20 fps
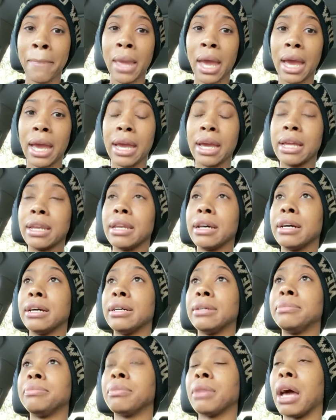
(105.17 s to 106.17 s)
And
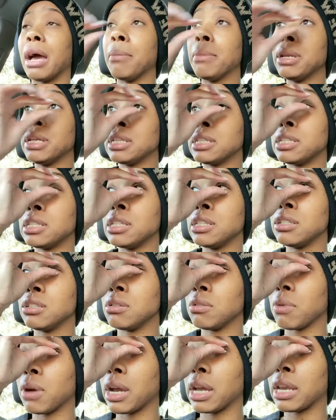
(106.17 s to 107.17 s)
I'm in a
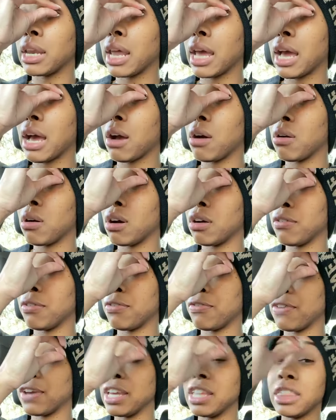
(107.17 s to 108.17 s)
season right now of
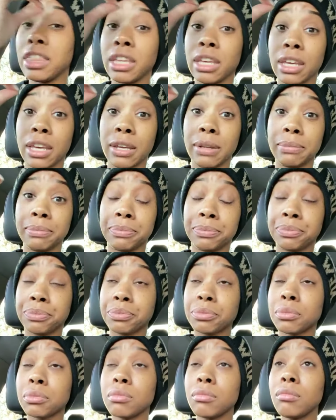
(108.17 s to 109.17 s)
faithing it.
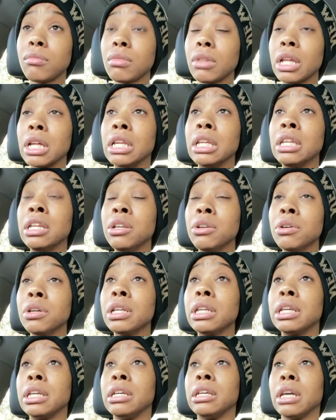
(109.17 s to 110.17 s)

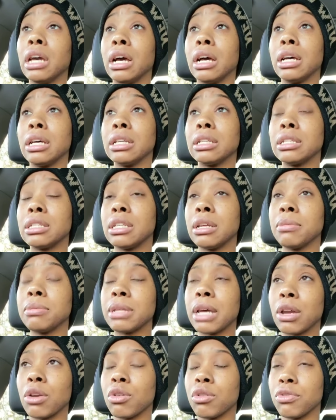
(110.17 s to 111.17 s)
Literally stepped
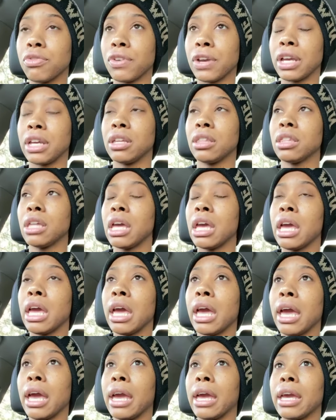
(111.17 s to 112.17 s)
out on faith
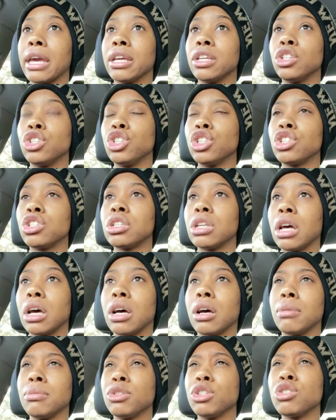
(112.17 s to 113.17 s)
and just
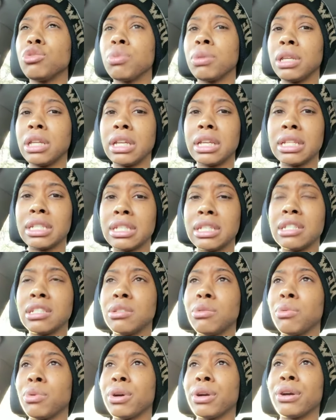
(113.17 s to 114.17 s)
really in a
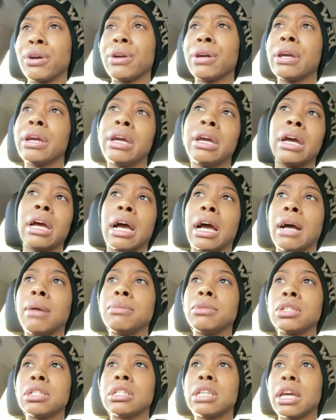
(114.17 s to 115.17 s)
season where
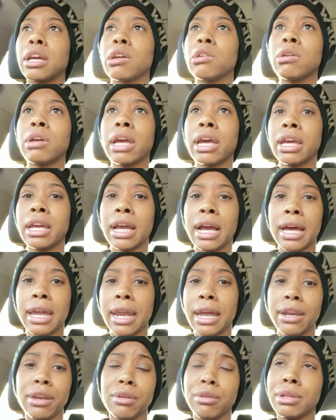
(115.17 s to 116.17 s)
I'm just like, okay, God,
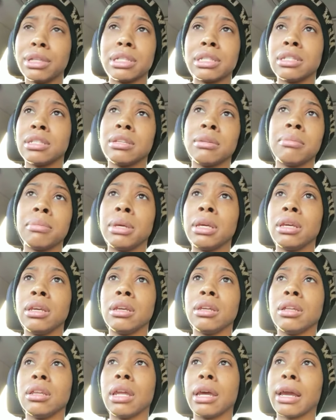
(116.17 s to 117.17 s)
I know this isn't
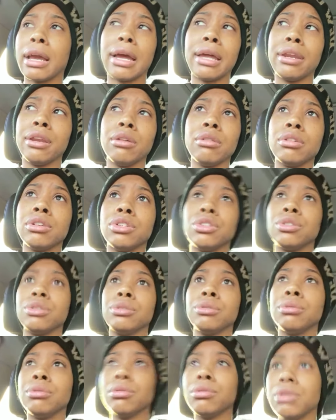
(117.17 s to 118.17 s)
me. Like, I know this
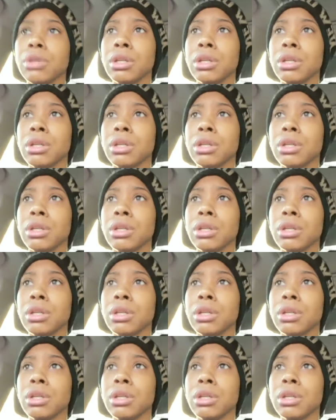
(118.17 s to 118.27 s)
you.